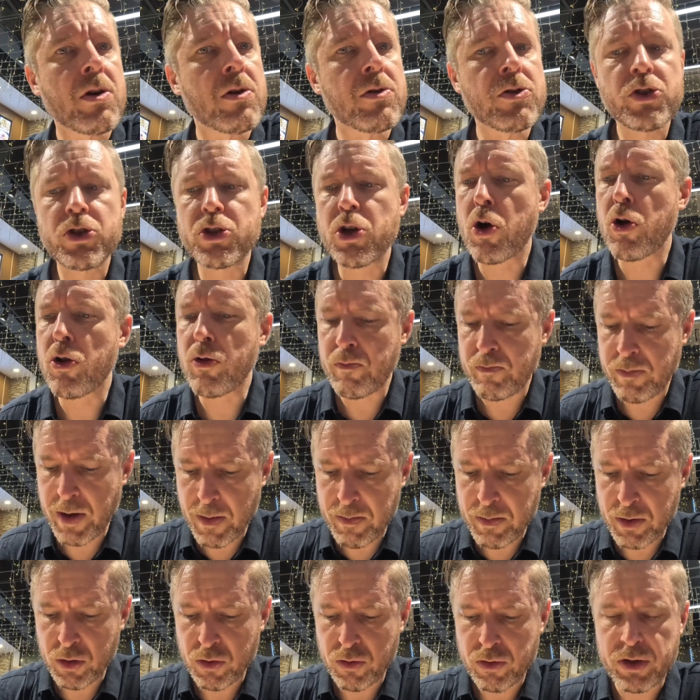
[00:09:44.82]
Salt and
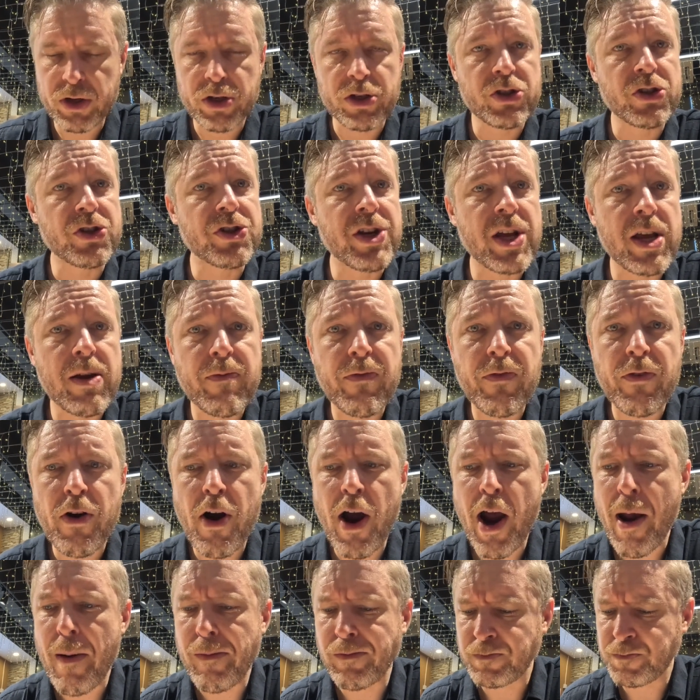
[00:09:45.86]
pepper goodness, deep
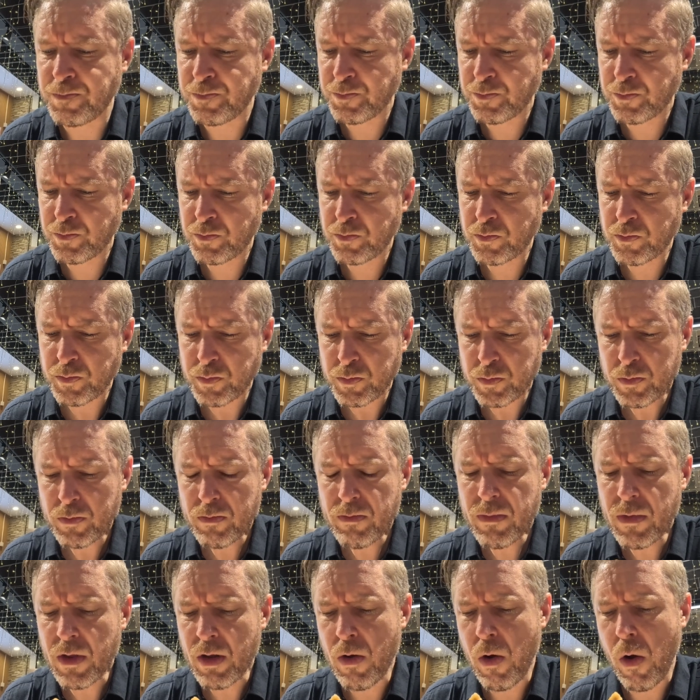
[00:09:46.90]
fried.
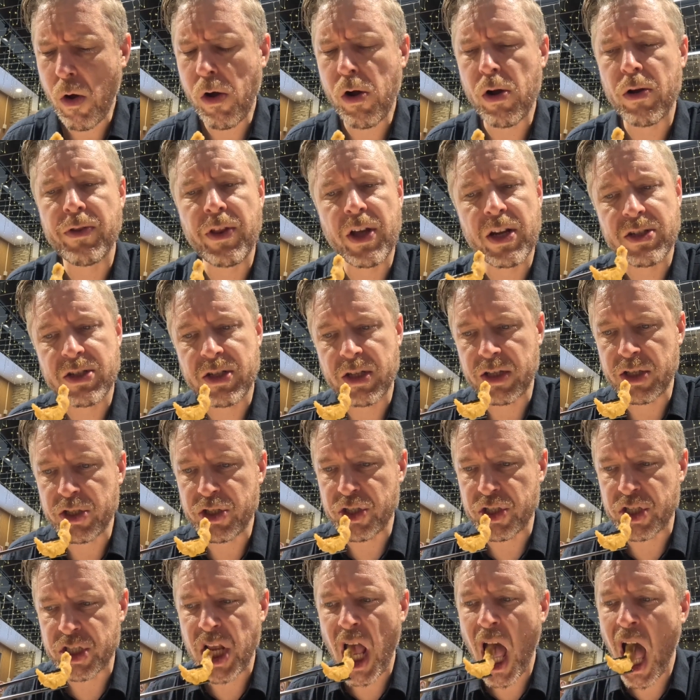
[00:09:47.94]
Oh, that's
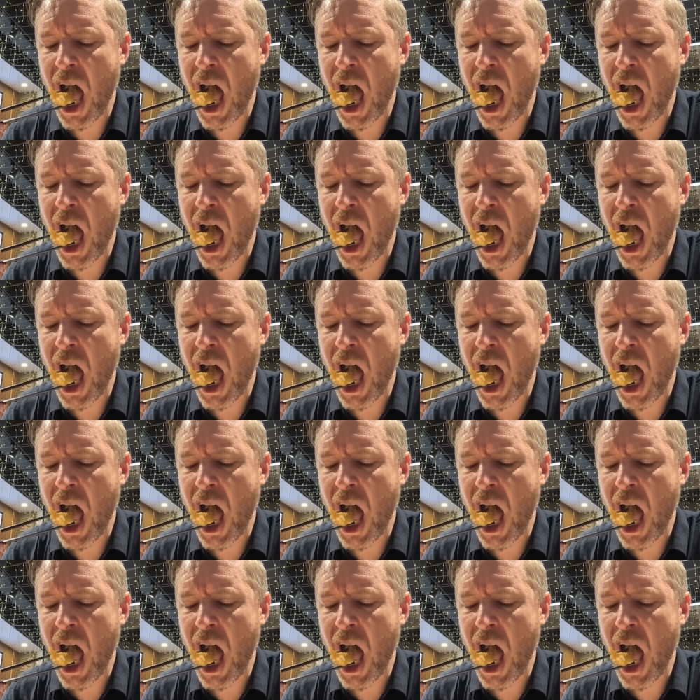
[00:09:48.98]
delicious.